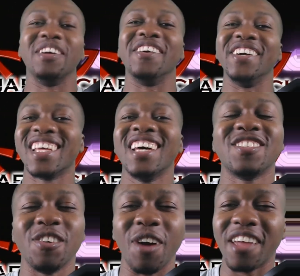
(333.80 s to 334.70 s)
it.
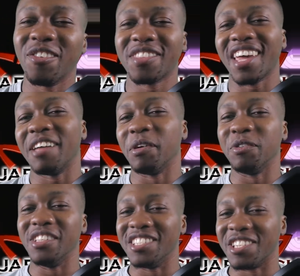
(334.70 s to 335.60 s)
So I don't think anyone would
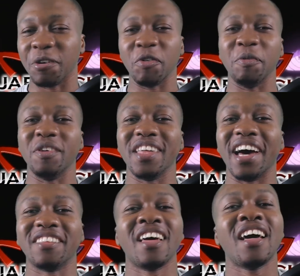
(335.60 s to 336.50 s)
disagree with me with that.
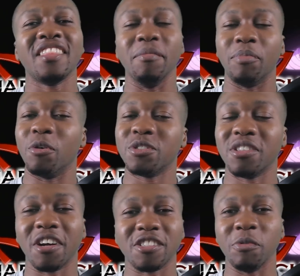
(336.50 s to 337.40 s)
The Boruto
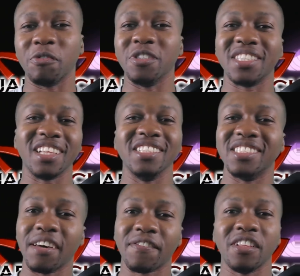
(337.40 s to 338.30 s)
Naruto retelling,
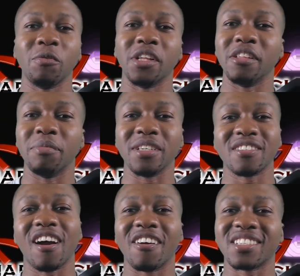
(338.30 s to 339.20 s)
definitely one of the best
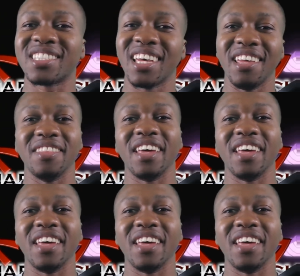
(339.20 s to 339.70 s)
arcs in the